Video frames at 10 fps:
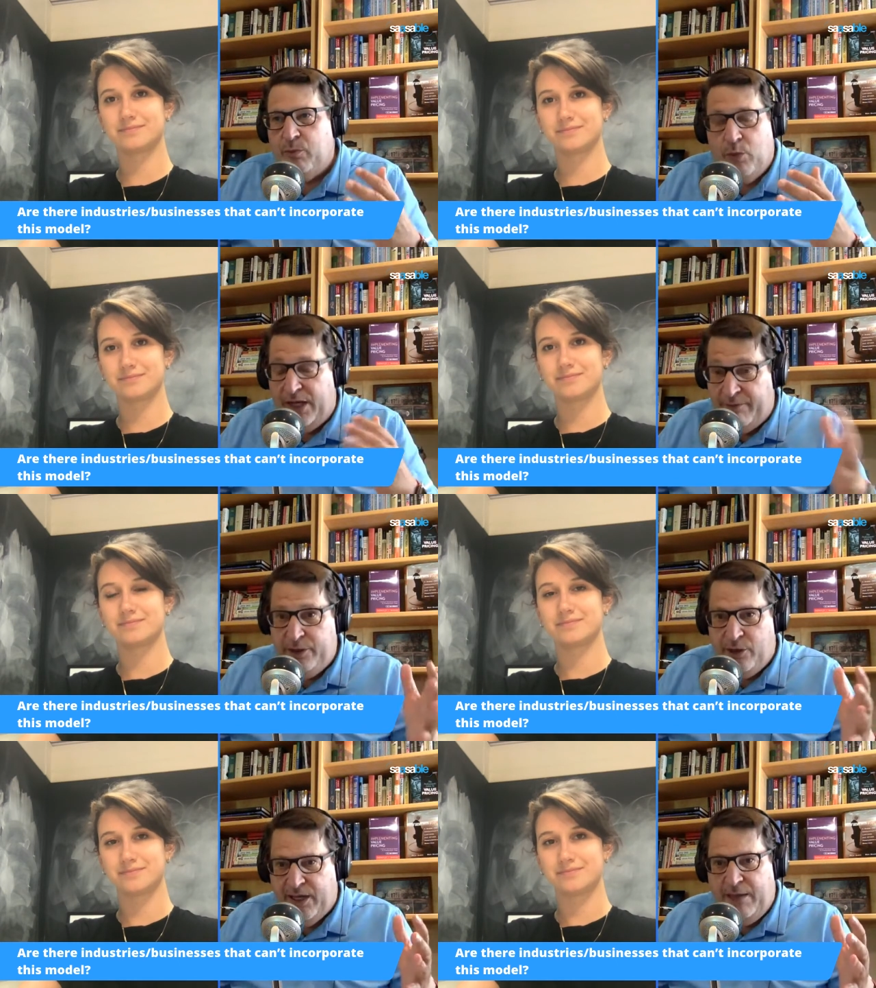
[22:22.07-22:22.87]
Speaker 1: whatever
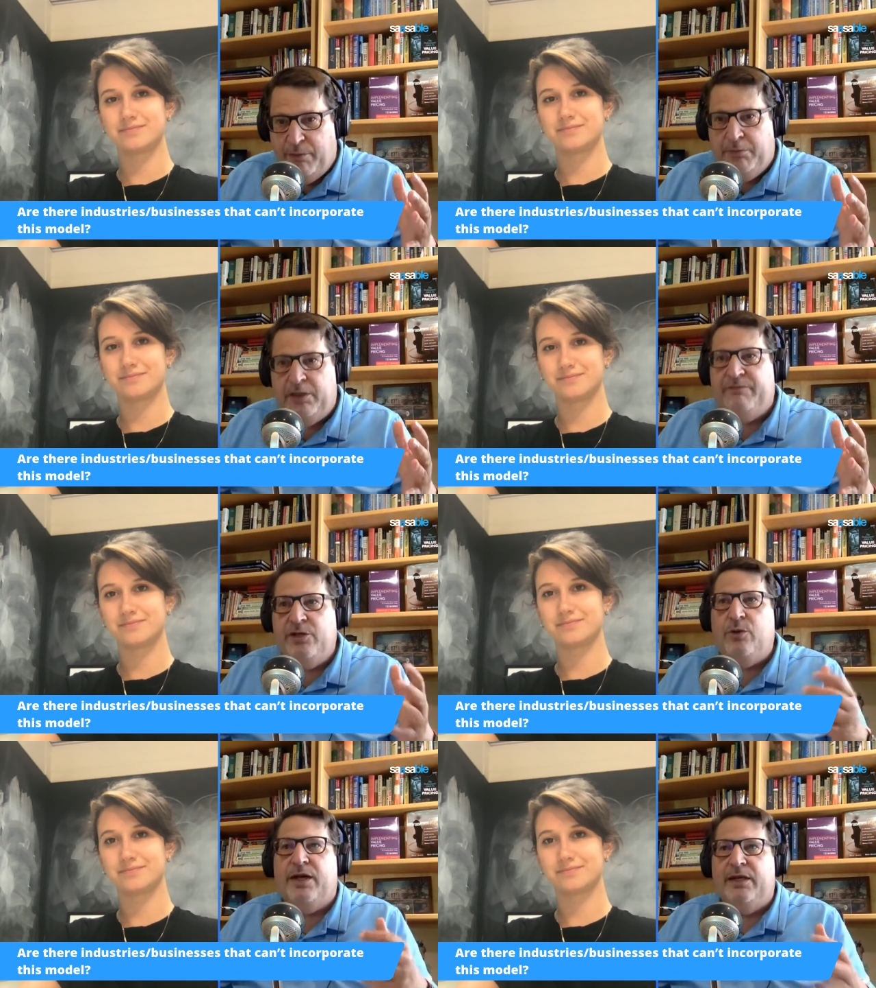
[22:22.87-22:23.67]
they're capable of
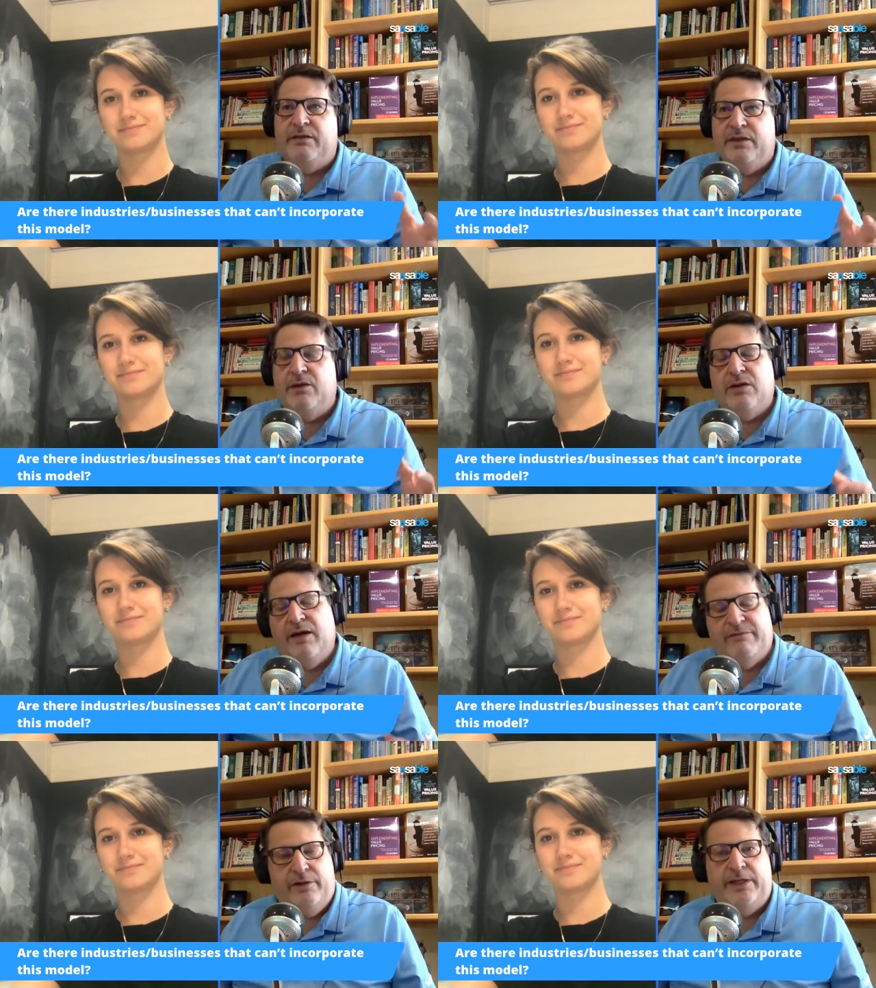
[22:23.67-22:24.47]
doing, they'll
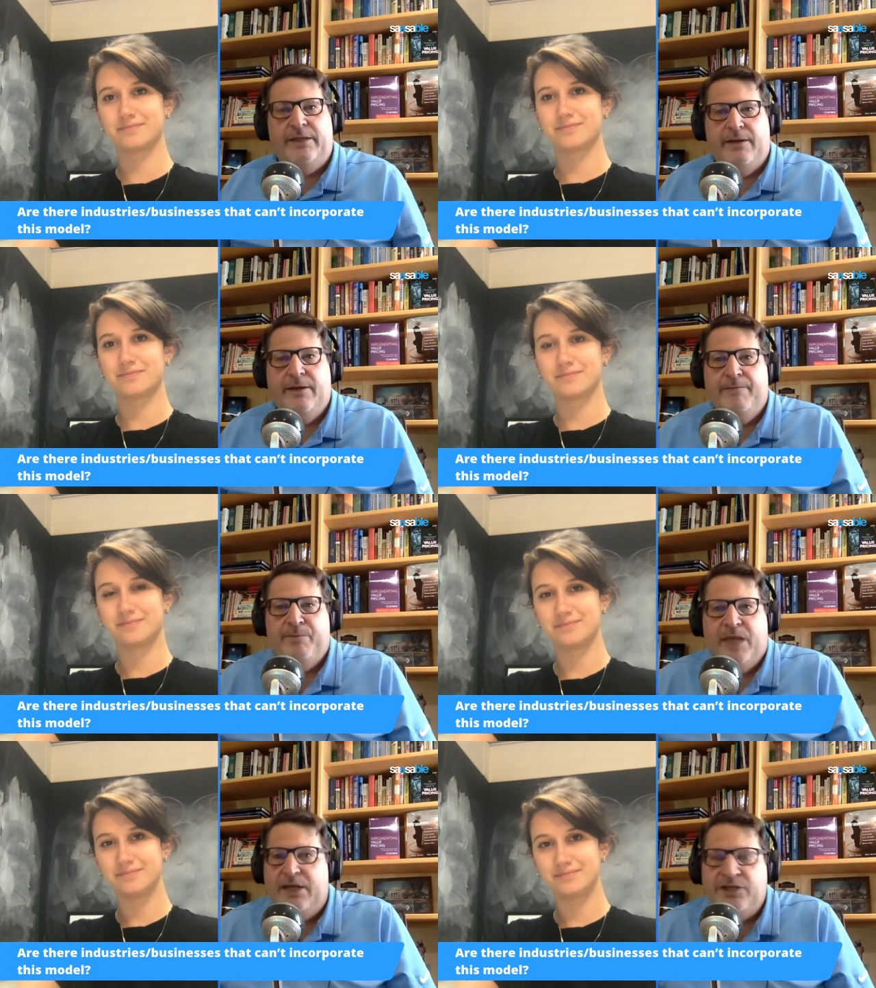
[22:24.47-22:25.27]
cover it.
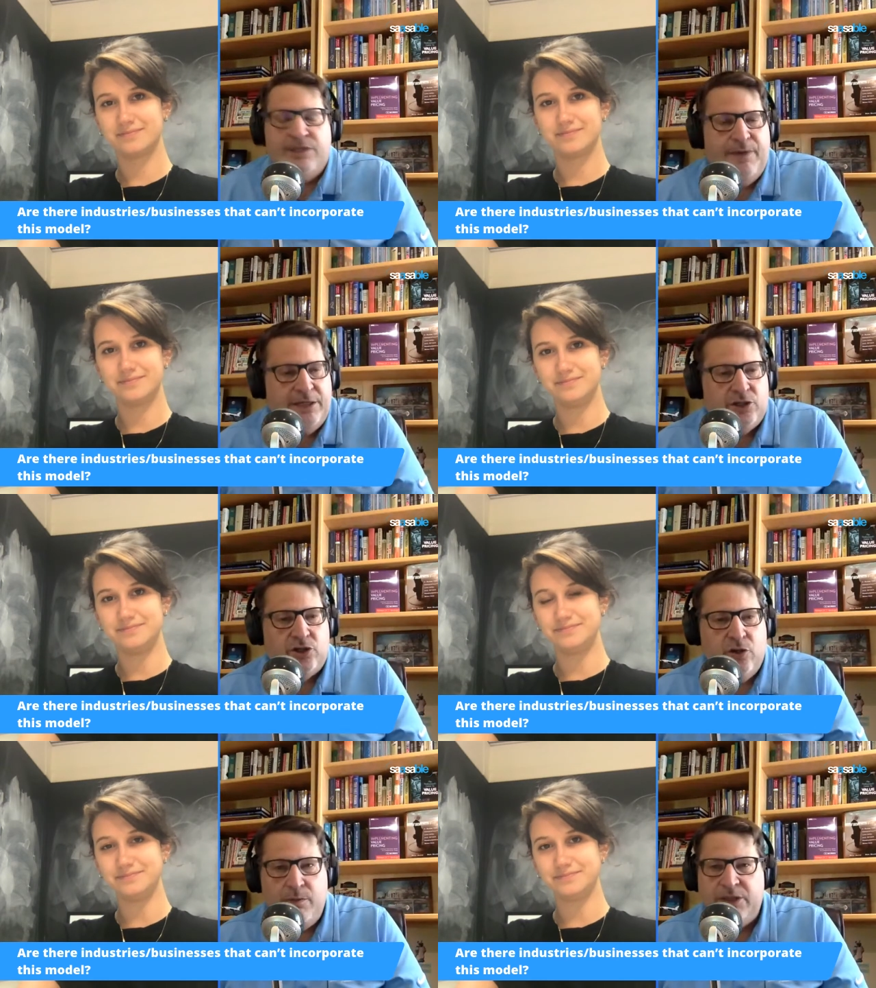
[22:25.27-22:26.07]
And it just makes
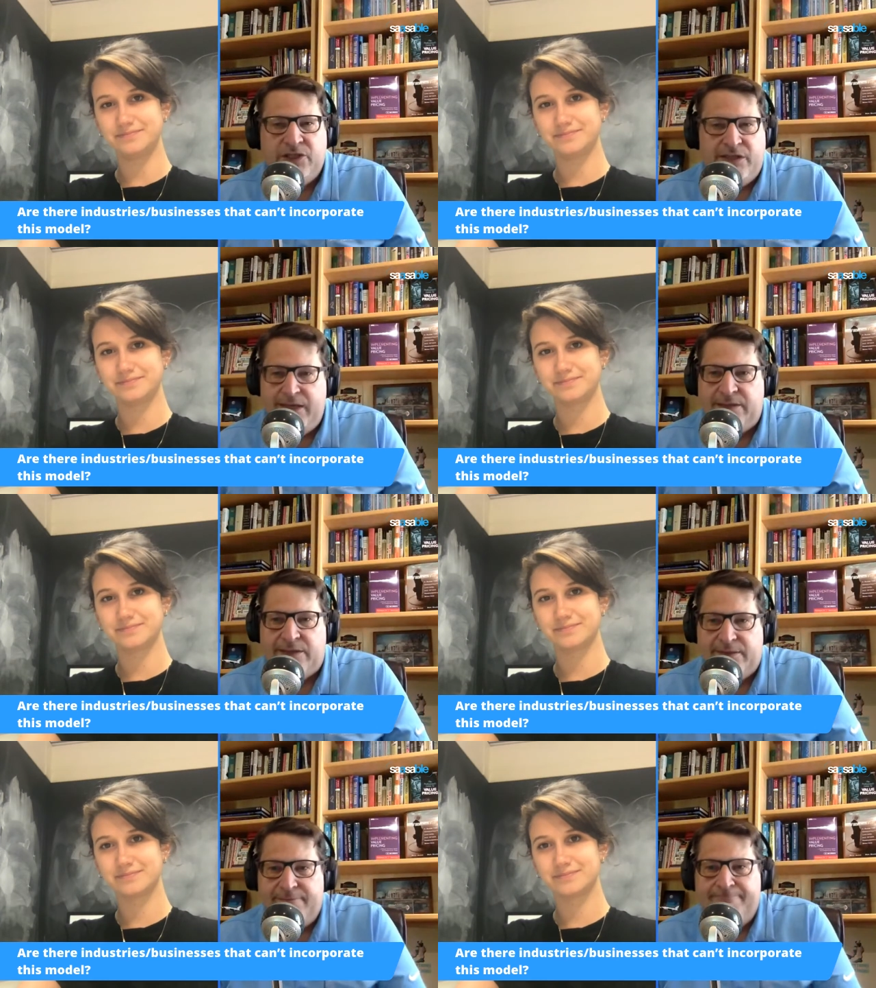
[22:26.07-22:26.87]
so much
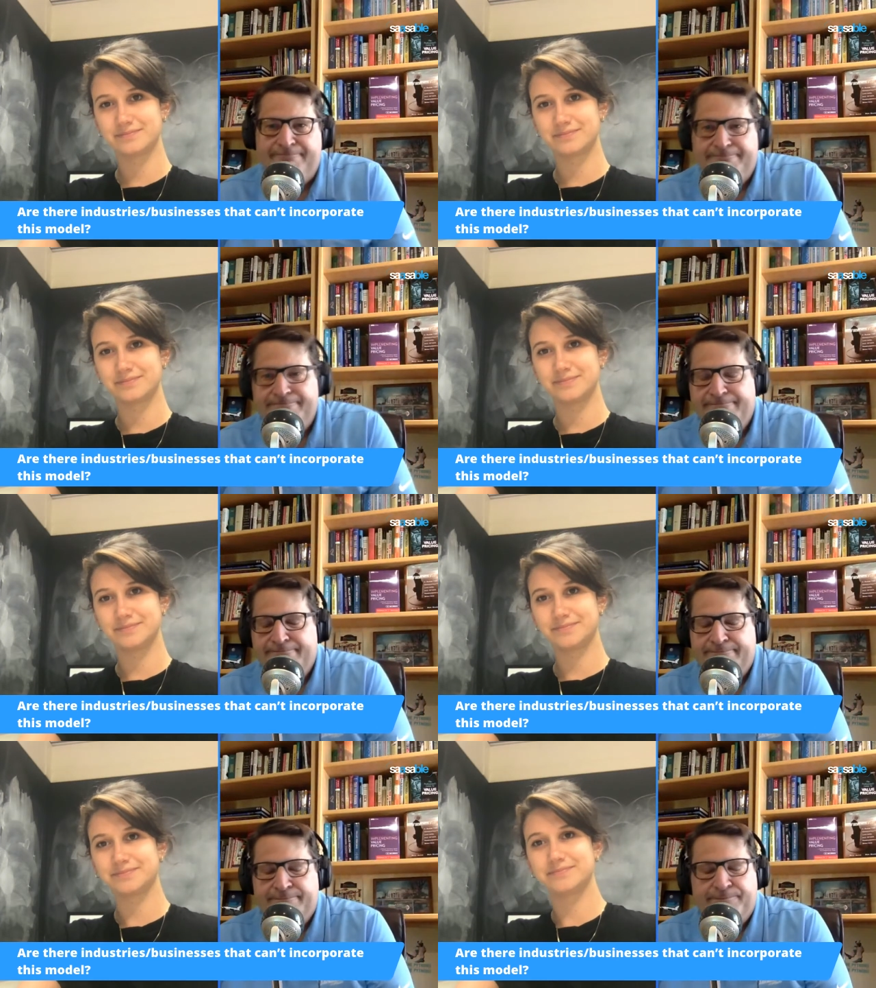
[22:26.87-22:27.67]
sense.
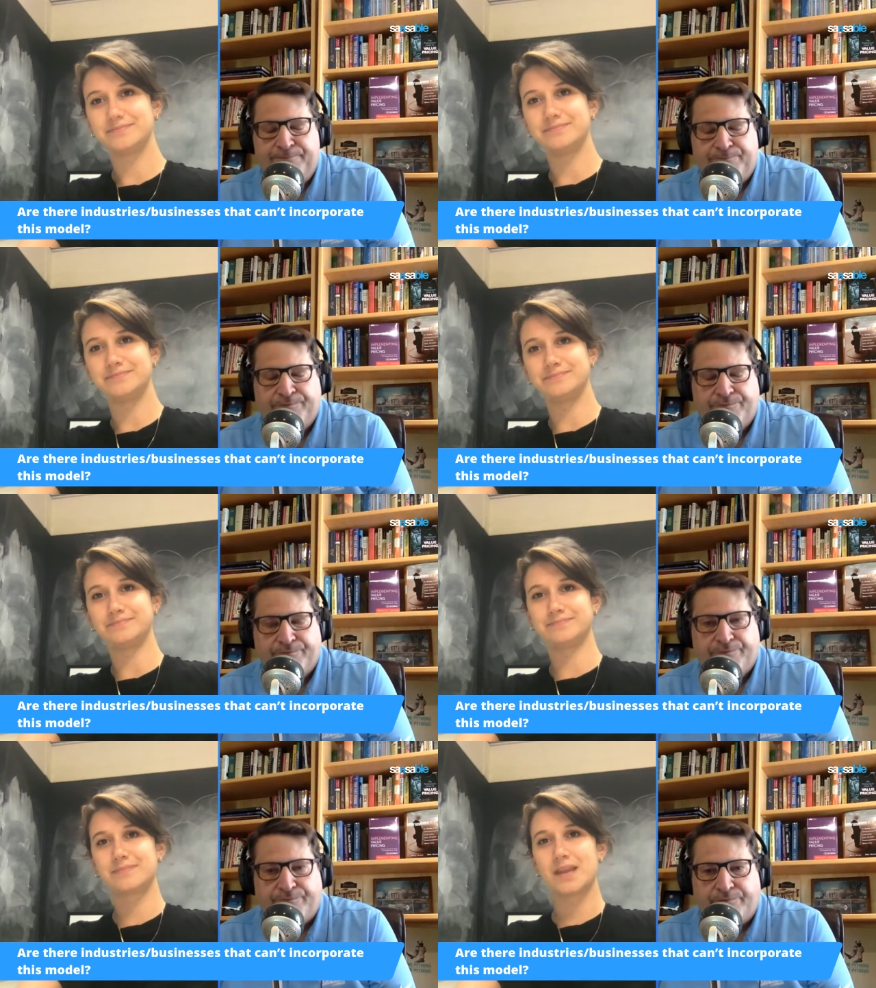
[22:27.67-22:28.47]

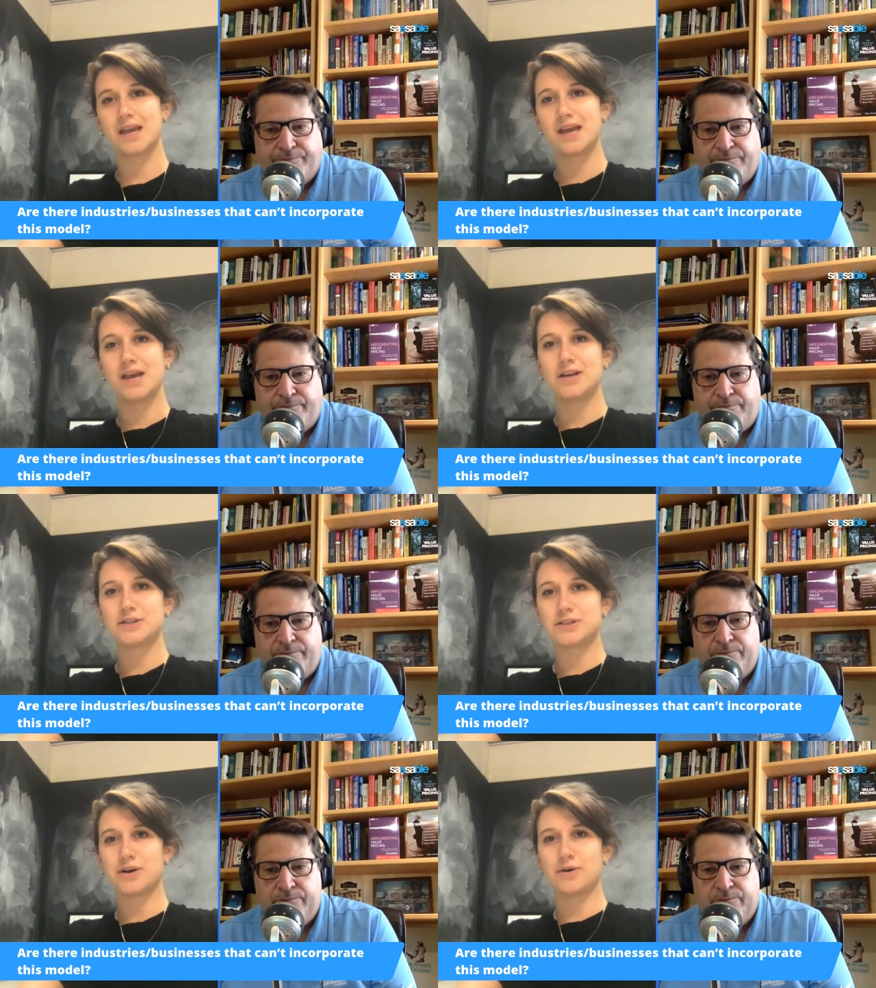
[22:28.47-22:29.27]
Speaker 2: Mm.
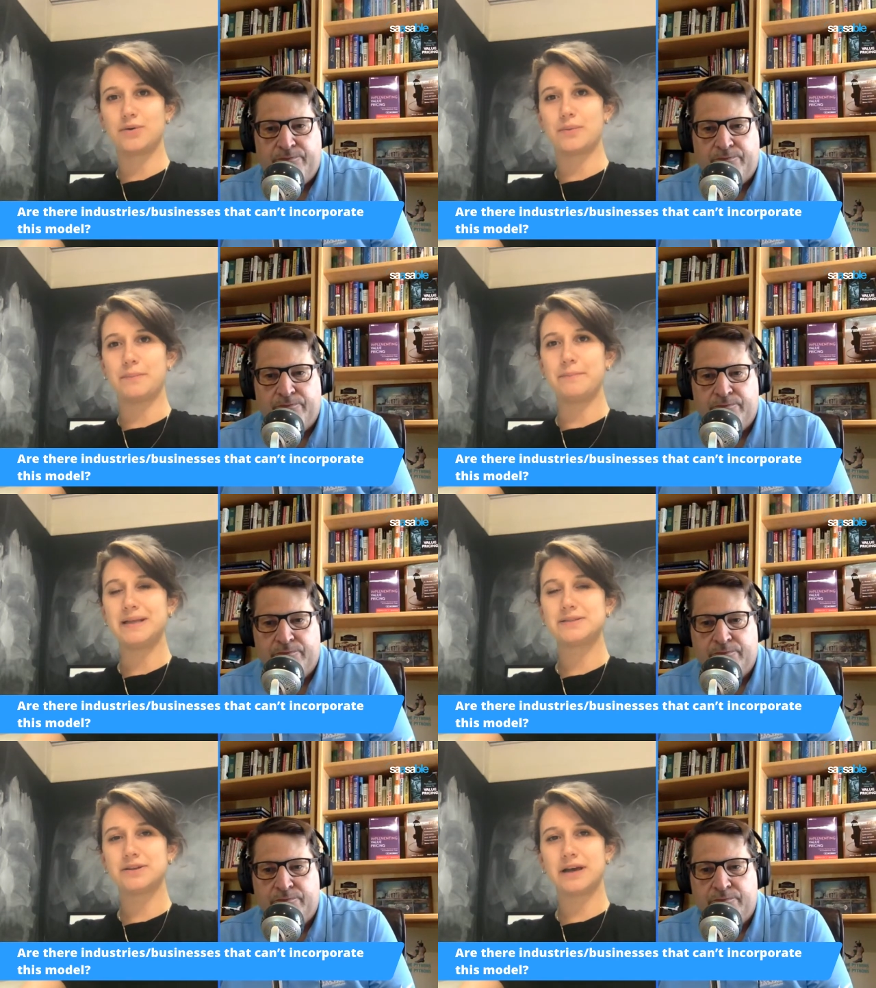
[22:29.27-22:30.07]
So,
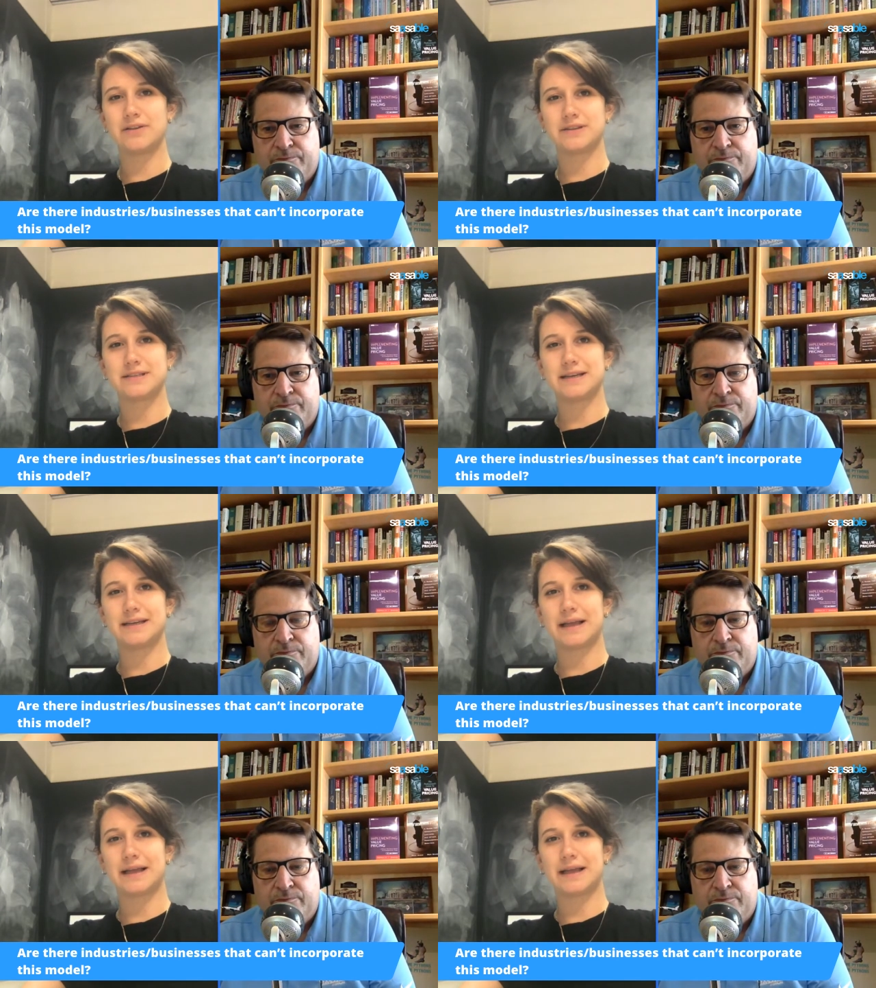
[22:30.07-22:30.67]
mental health,